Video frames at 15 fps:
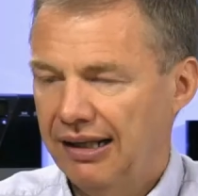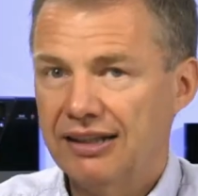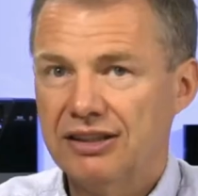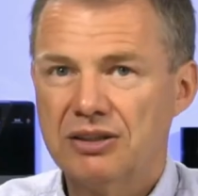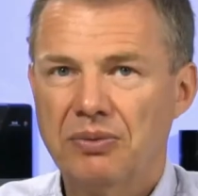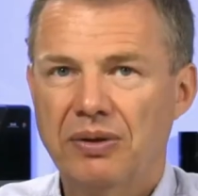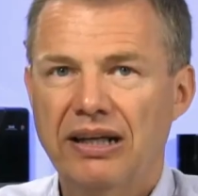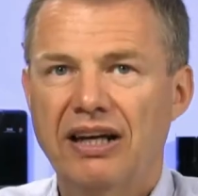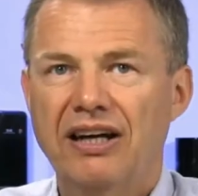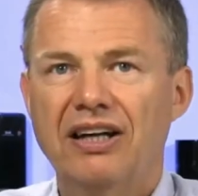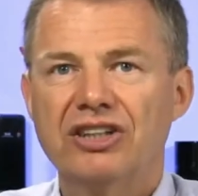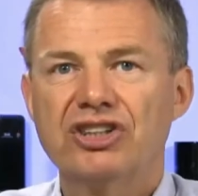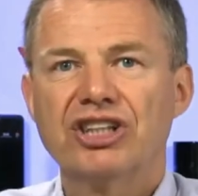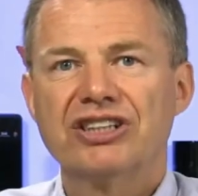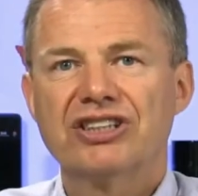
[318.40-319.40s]
is we
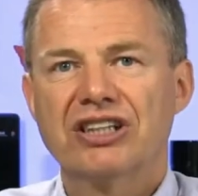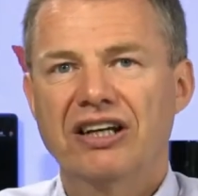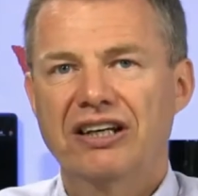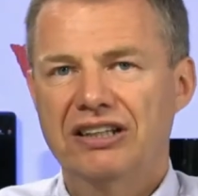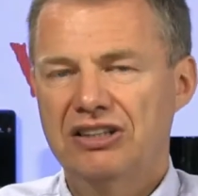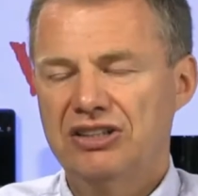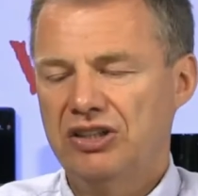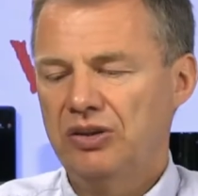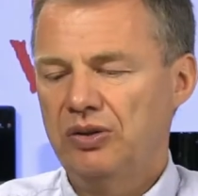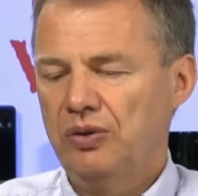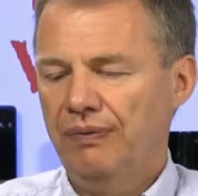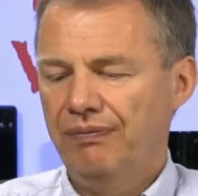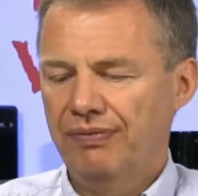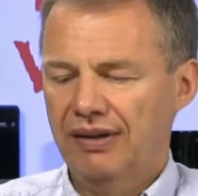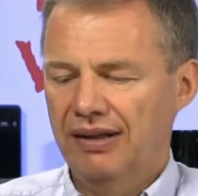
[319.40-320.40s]
are just going
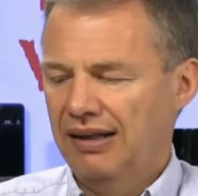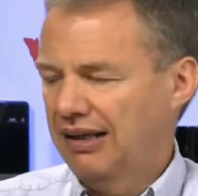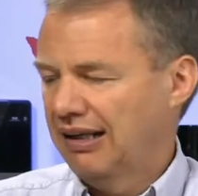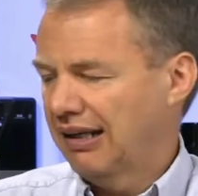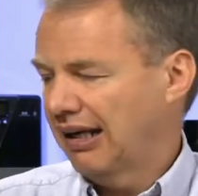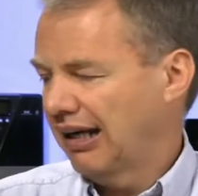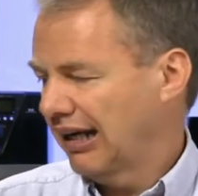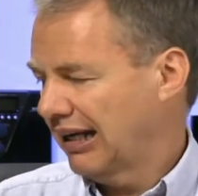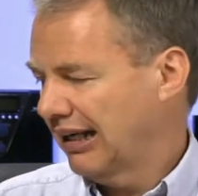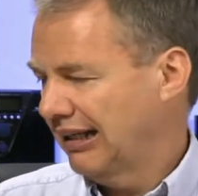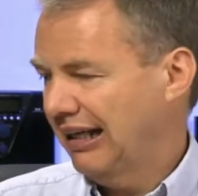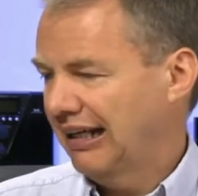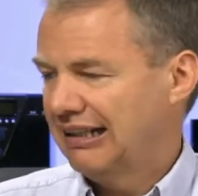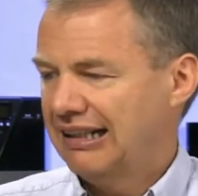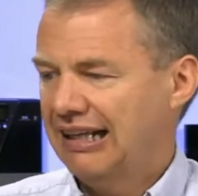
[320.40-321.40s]
to
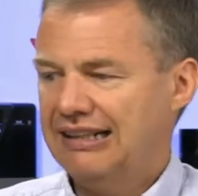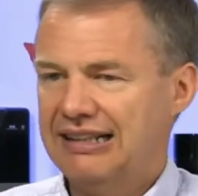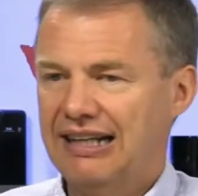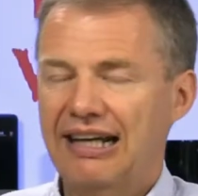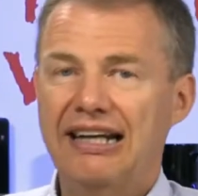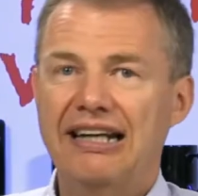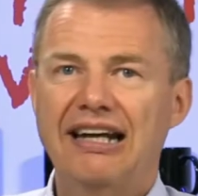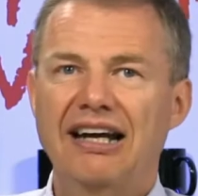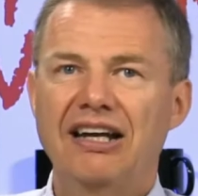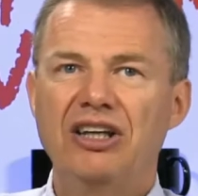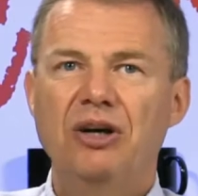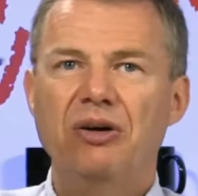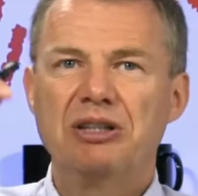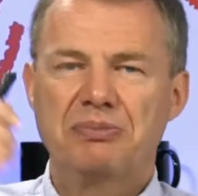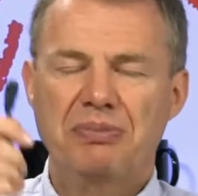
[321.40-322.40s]
get a
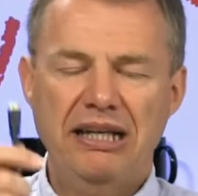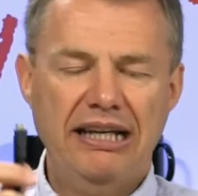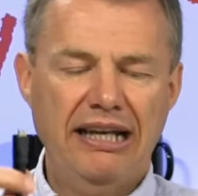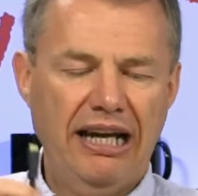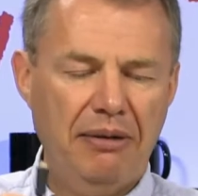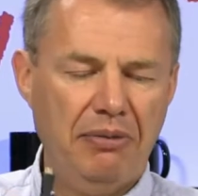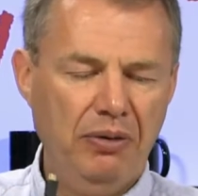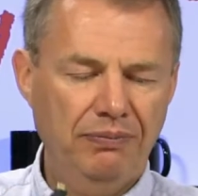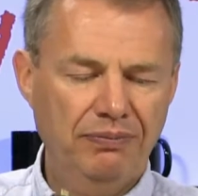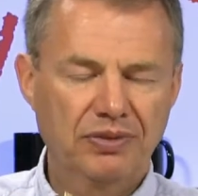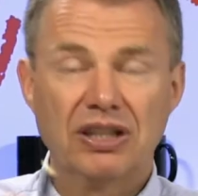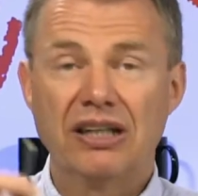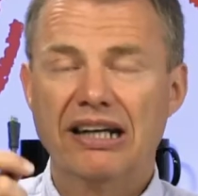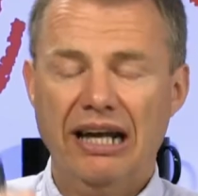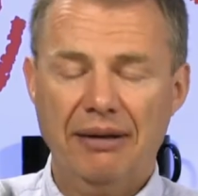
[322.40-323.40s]
USB cable,
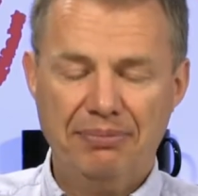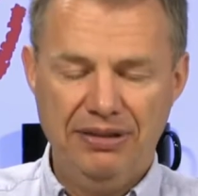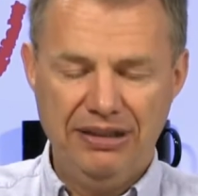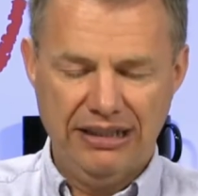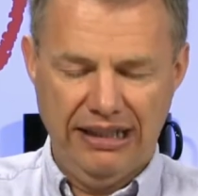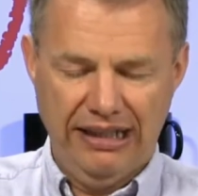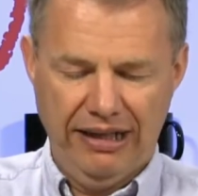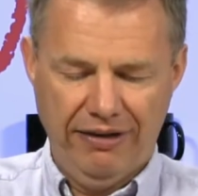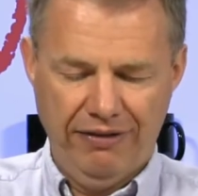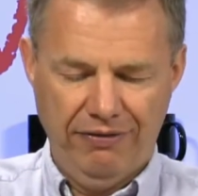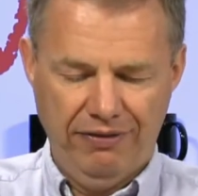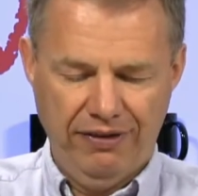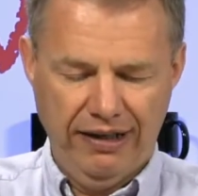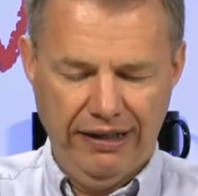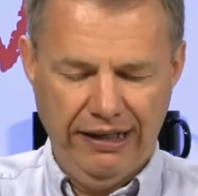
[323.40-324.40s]
which I happen to
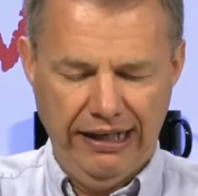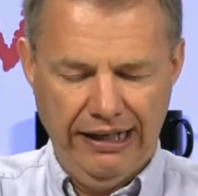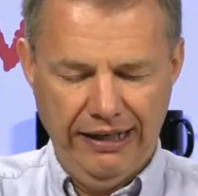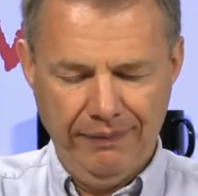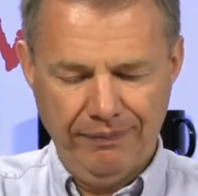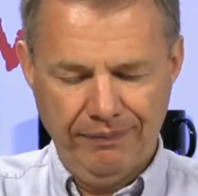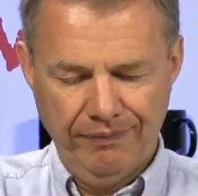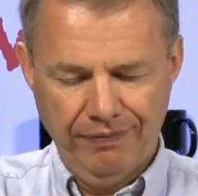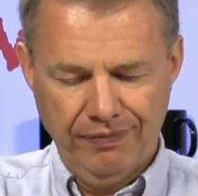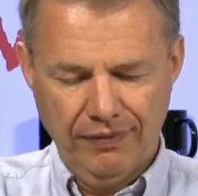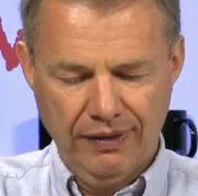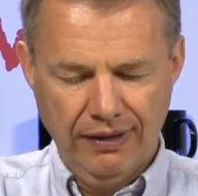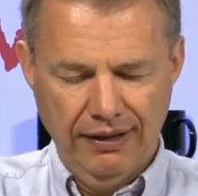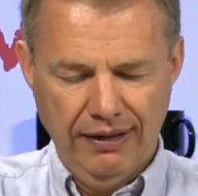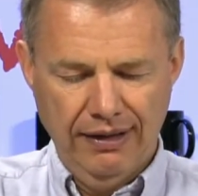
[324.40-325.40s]
have here,
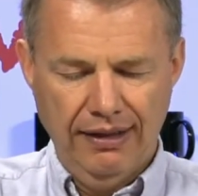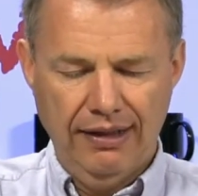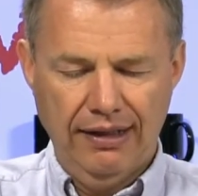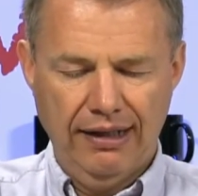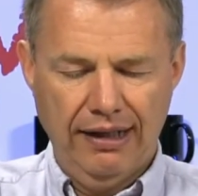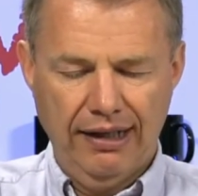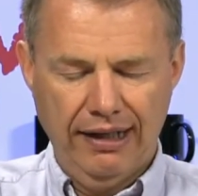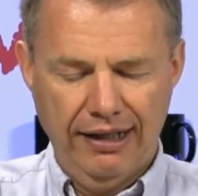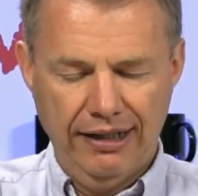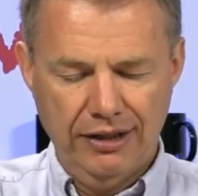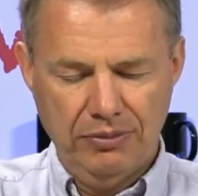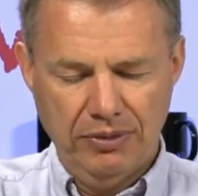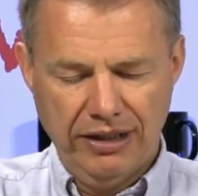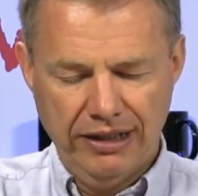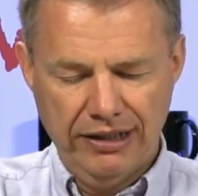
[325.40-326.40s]

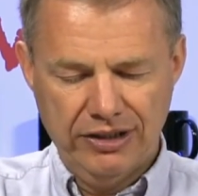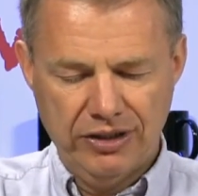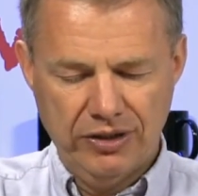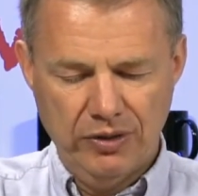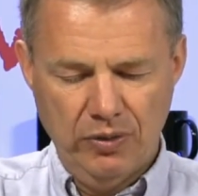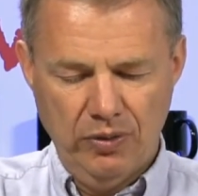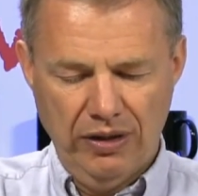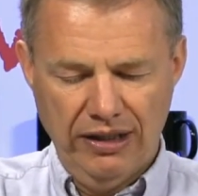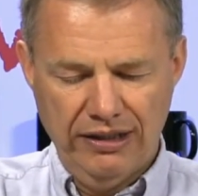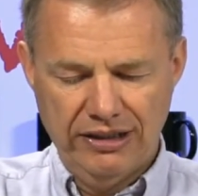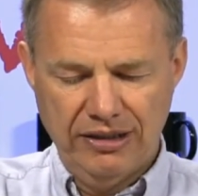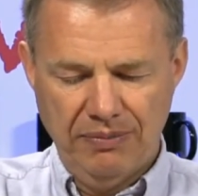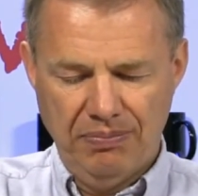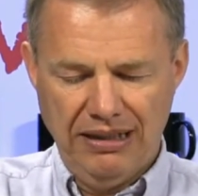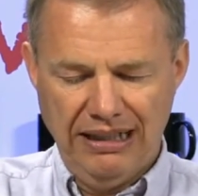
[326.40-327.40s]
and we're going to
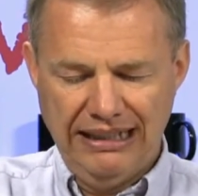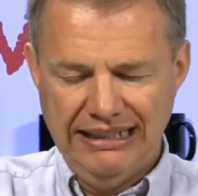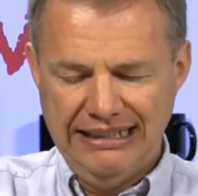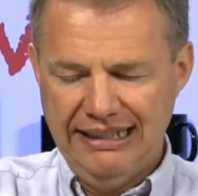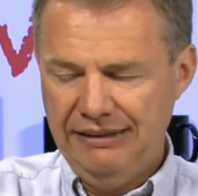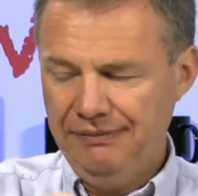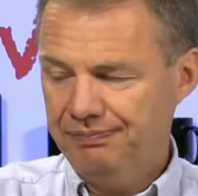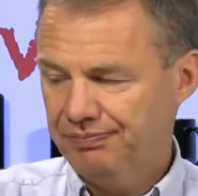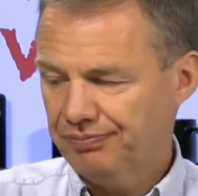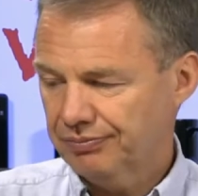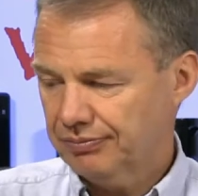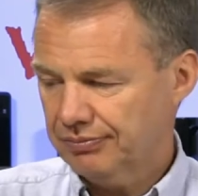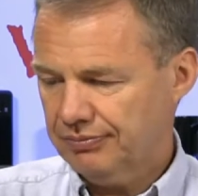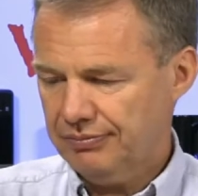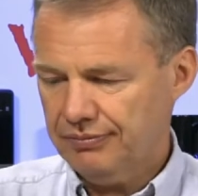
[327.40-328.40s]
plug it in,
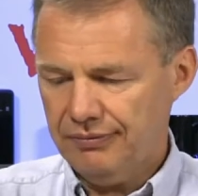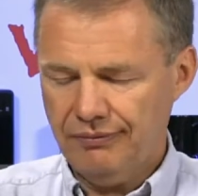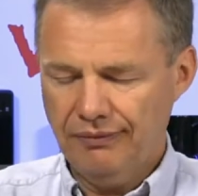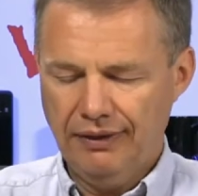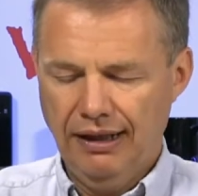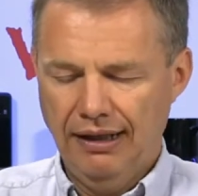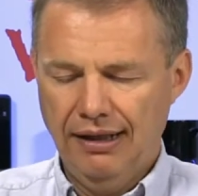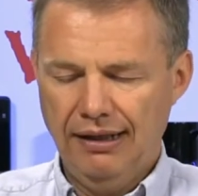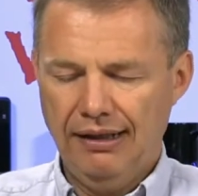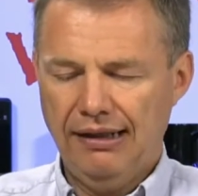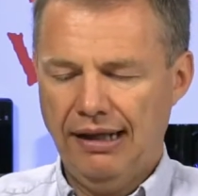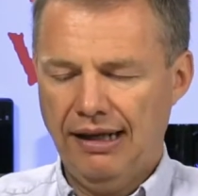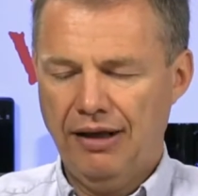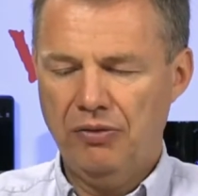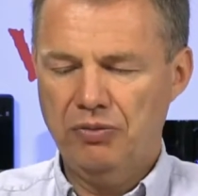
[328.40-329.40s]

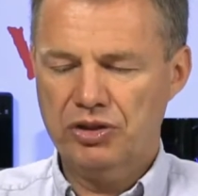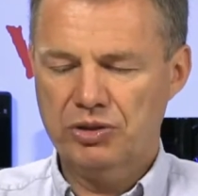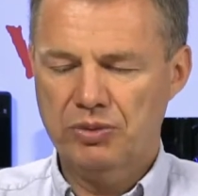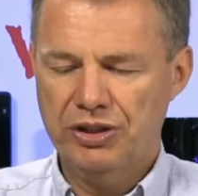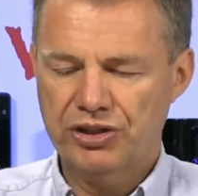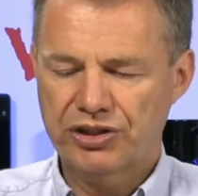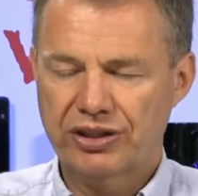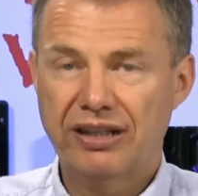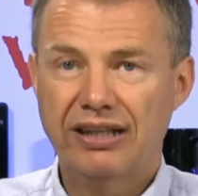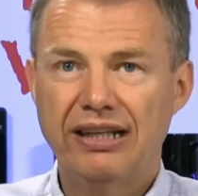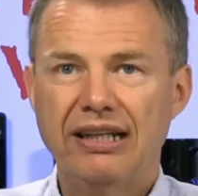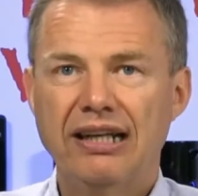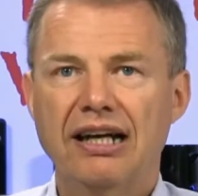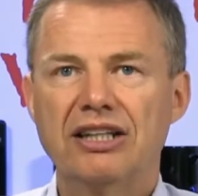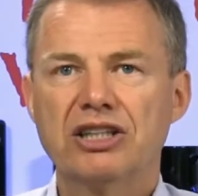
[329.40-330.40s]
and we'll switch
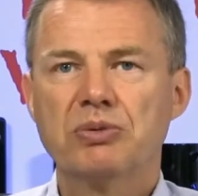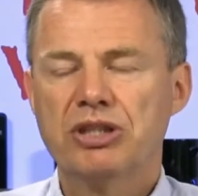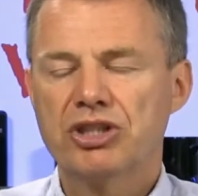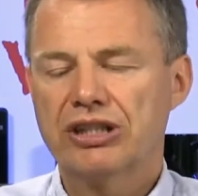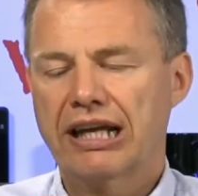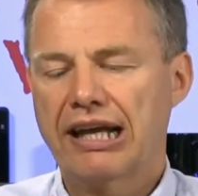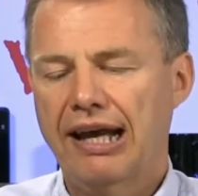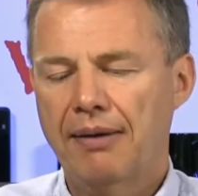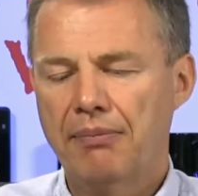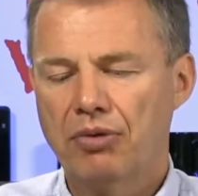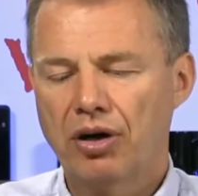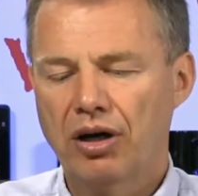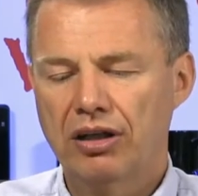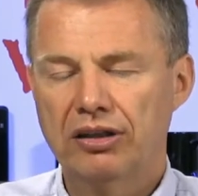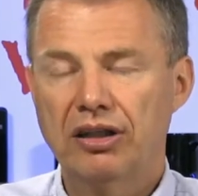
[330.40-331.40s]
the
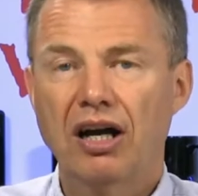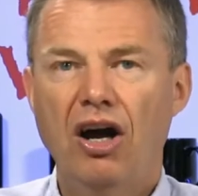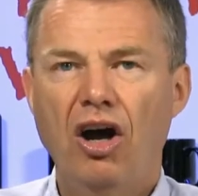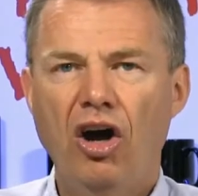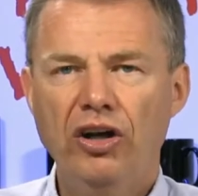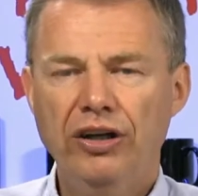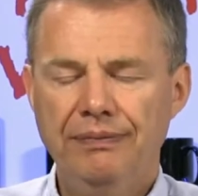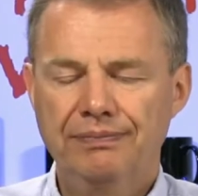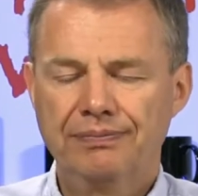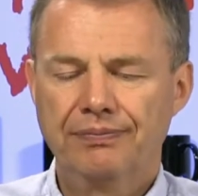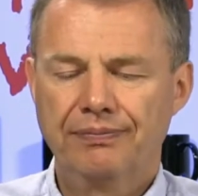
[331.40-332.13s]
camera on,